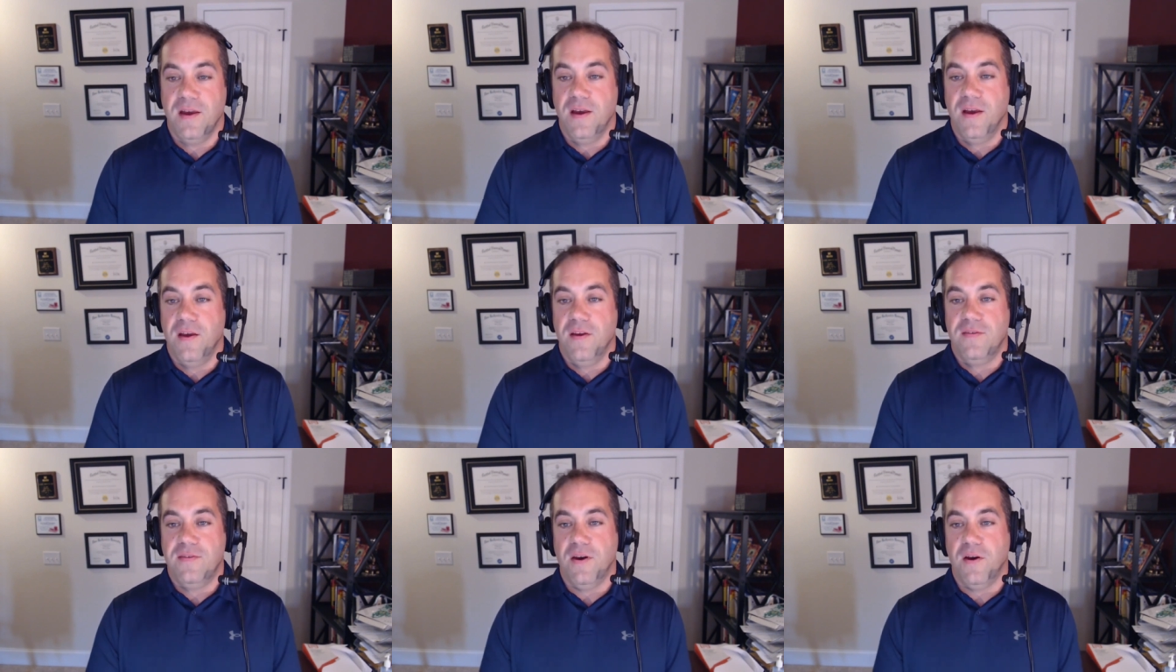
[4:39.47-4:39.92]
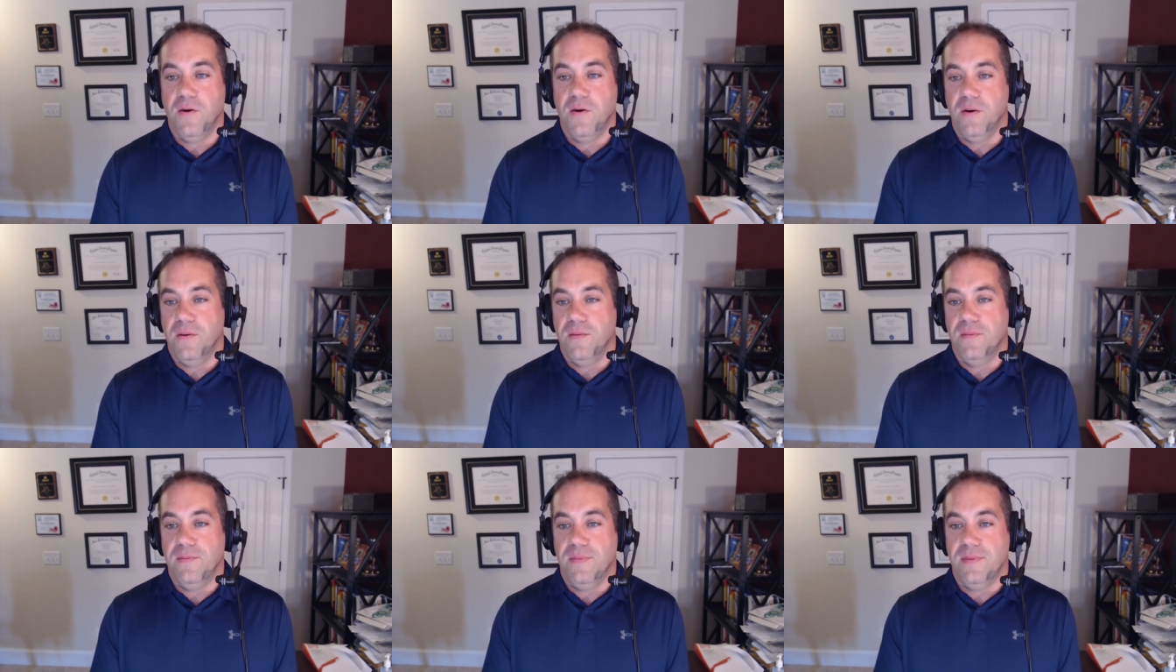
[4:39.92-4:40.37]

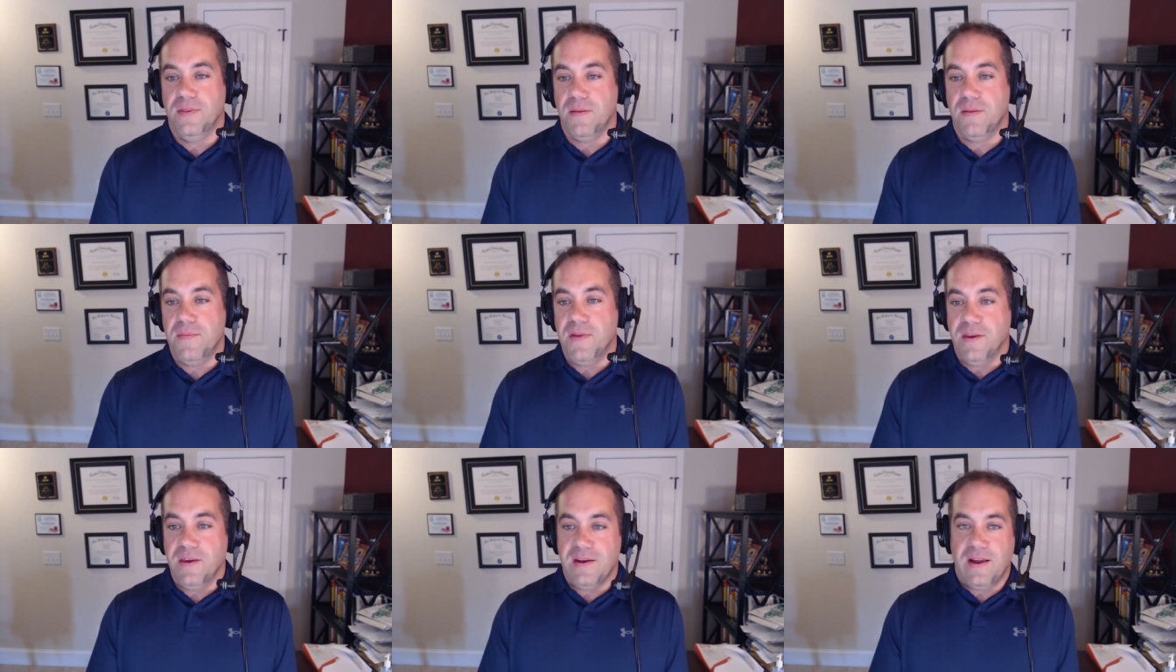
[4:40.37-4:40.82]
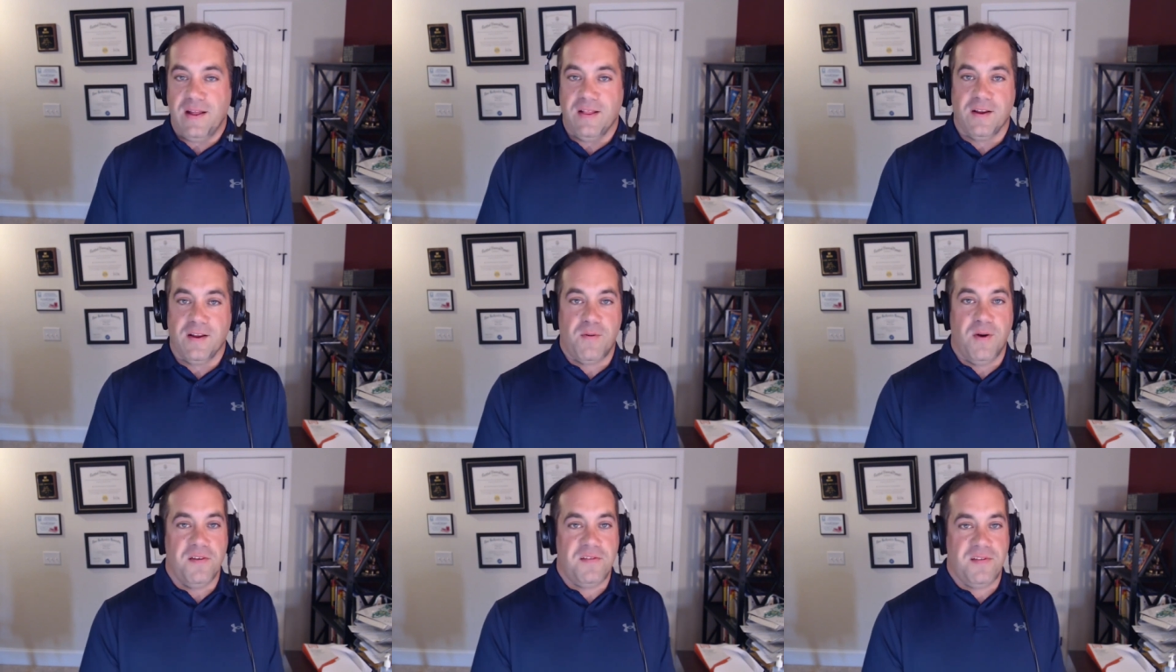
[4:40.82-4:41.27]
So the million
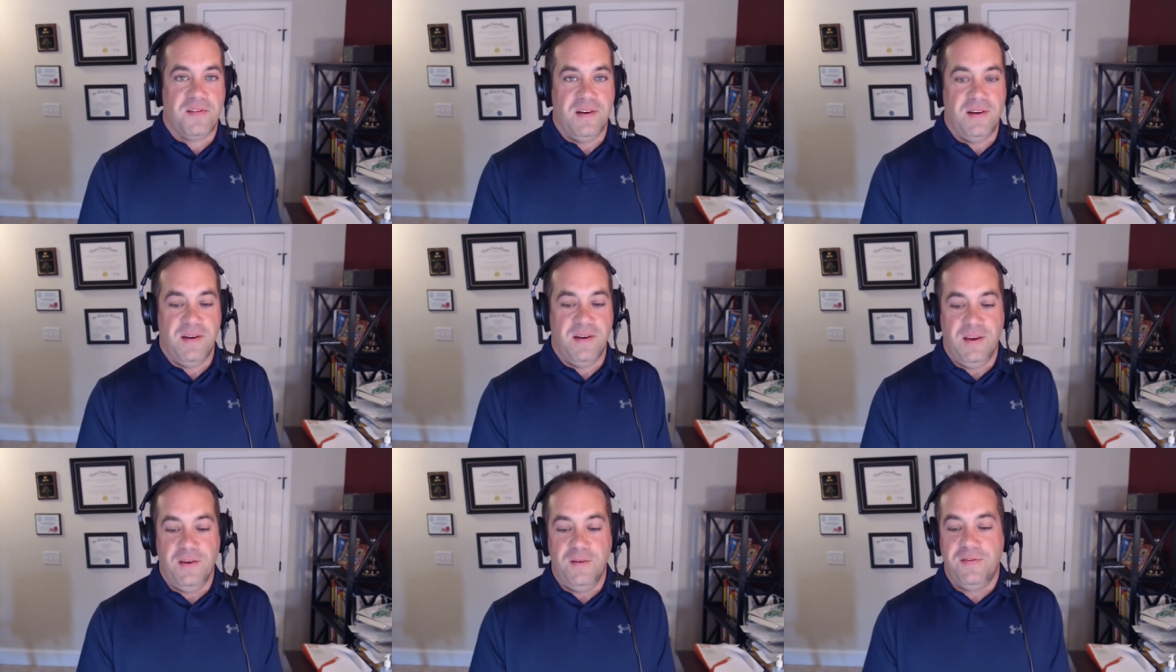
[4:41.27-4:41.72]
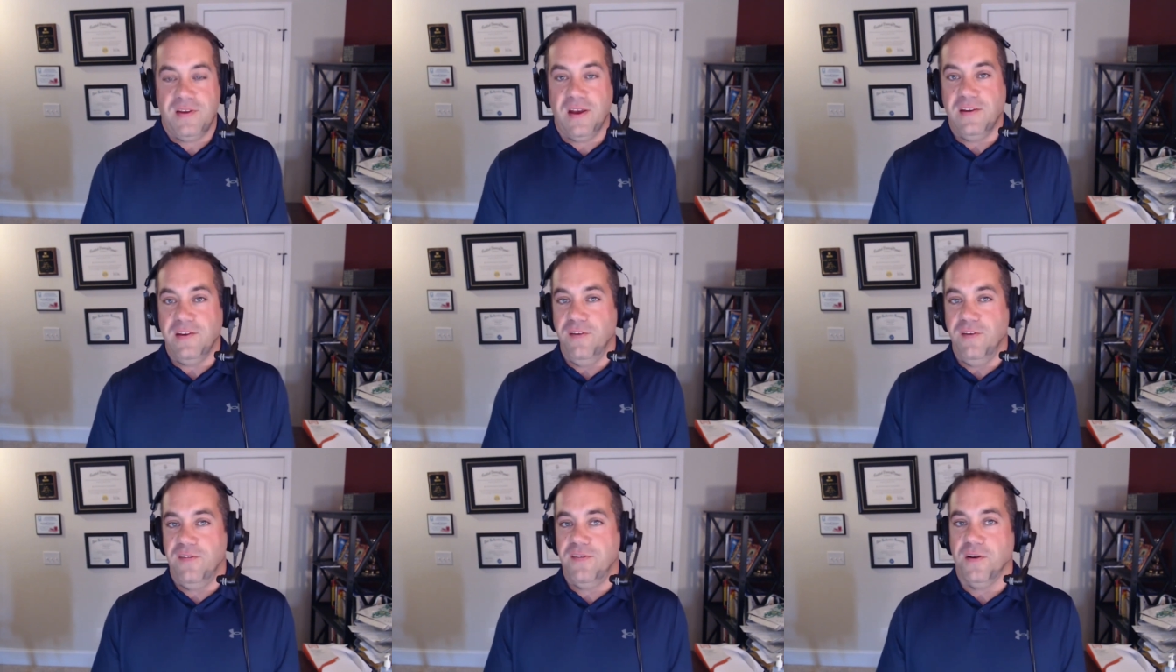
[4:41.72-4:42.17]
dollar question. You
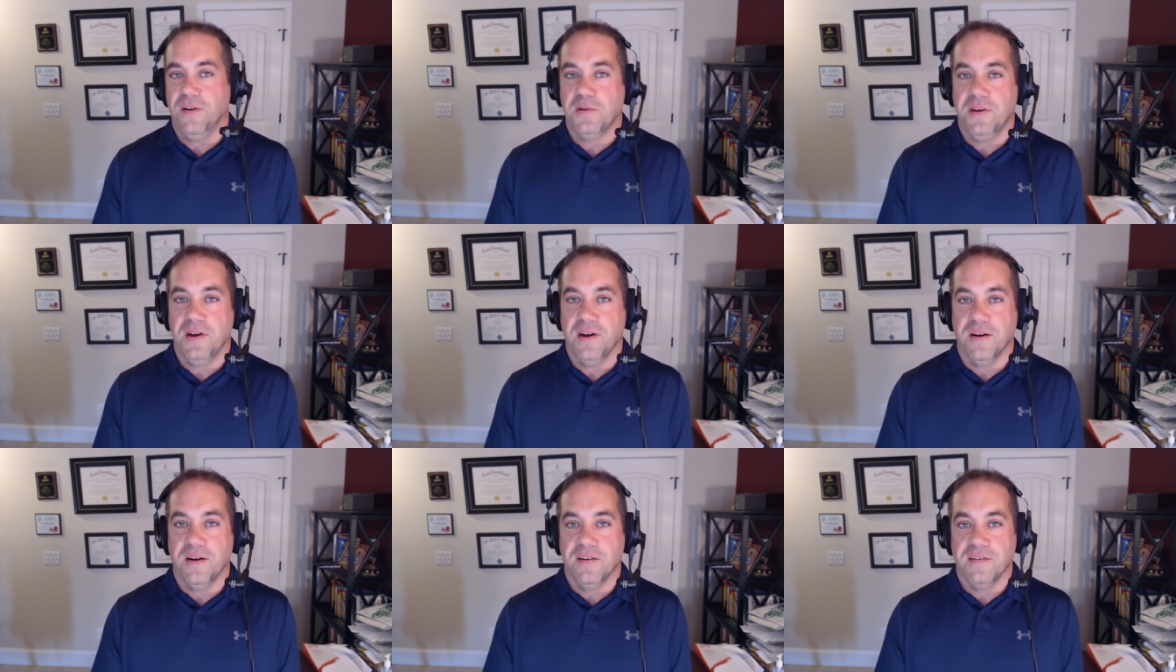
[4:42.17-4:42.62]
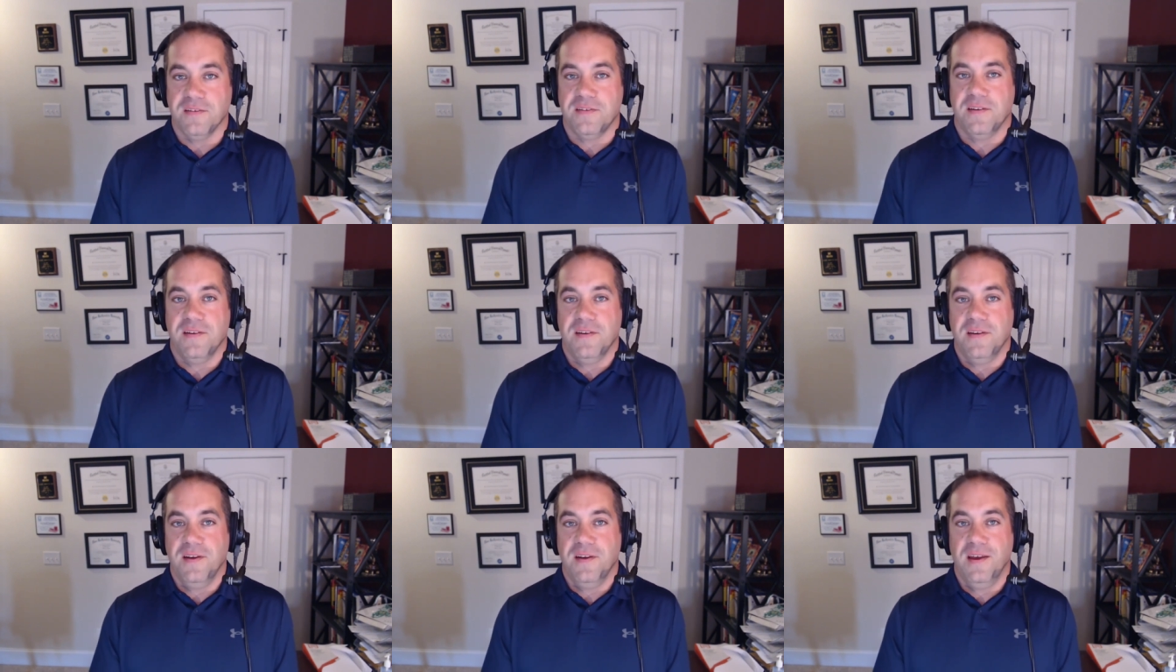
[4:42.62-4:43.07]
said you sold
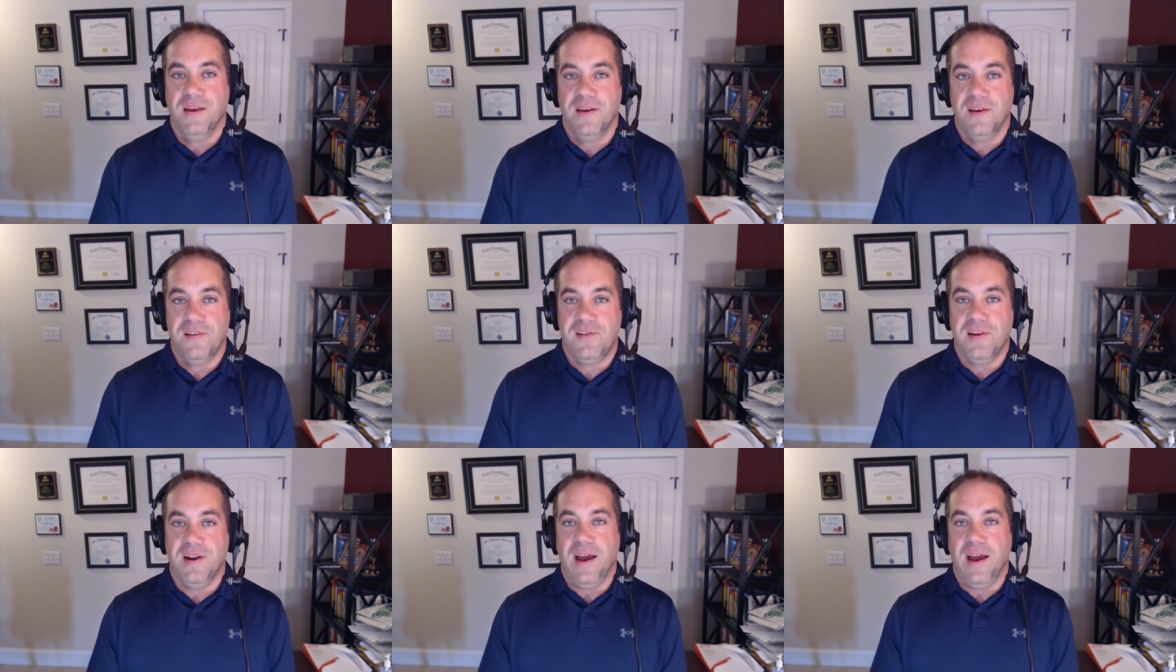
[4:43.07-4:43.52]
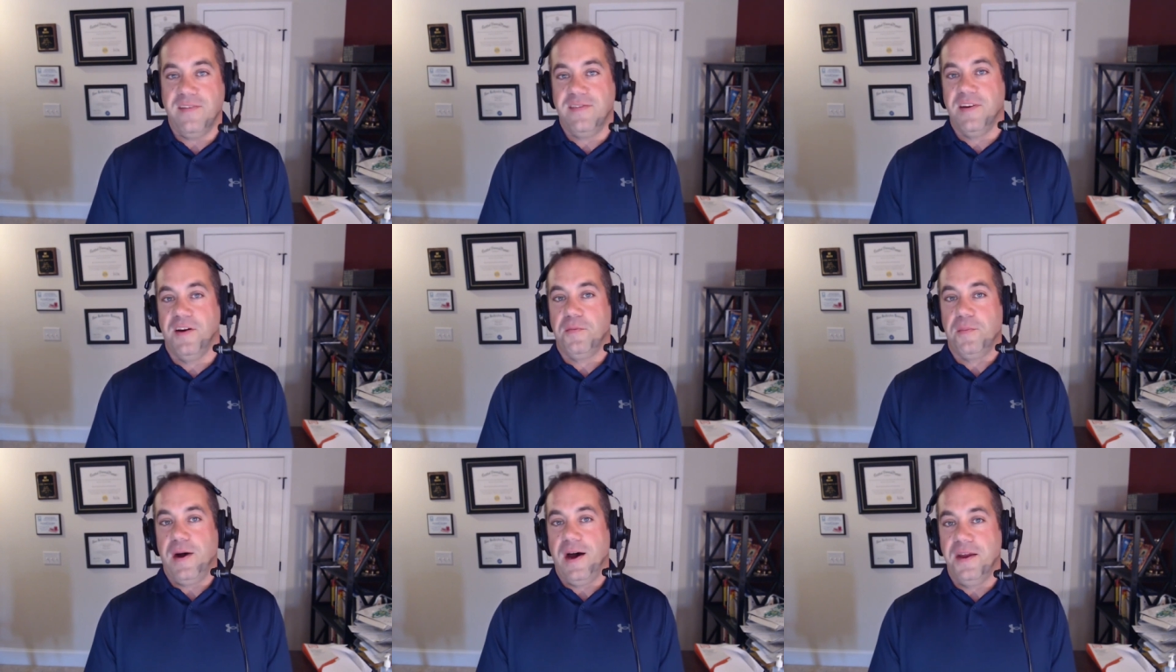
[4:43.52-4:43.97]
yours. Should I
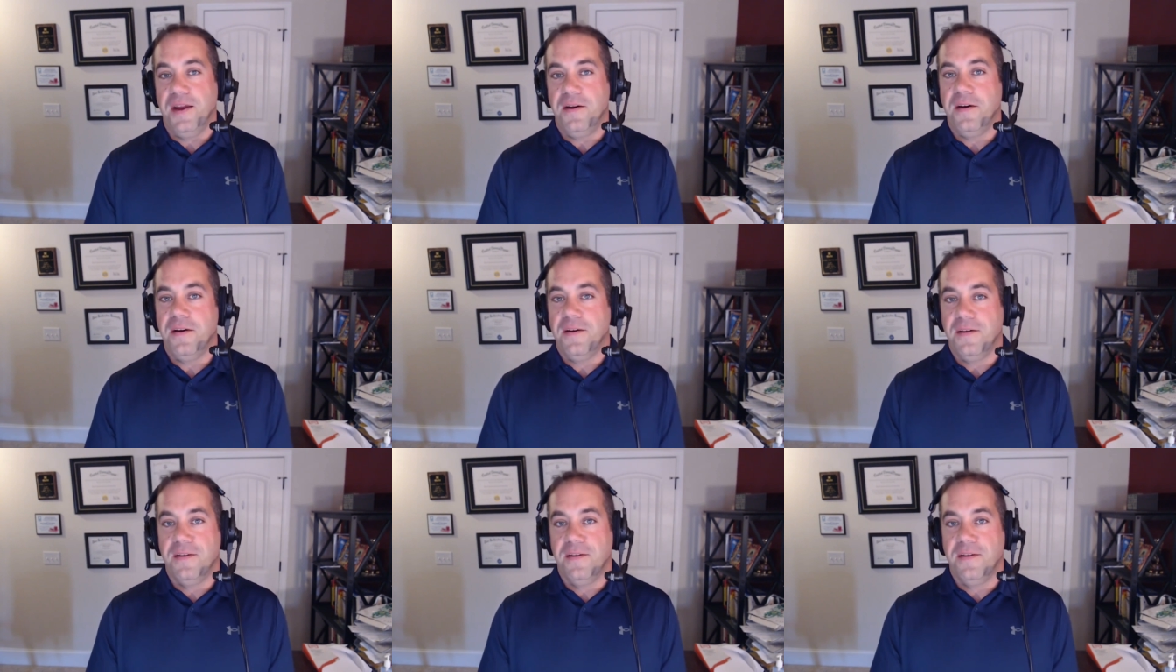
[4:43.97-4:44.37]
sell mine?